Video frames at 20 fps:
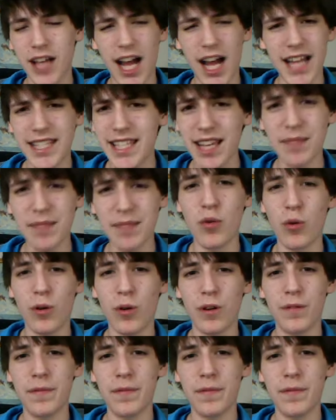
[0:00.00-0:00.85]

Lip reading: I'd say more.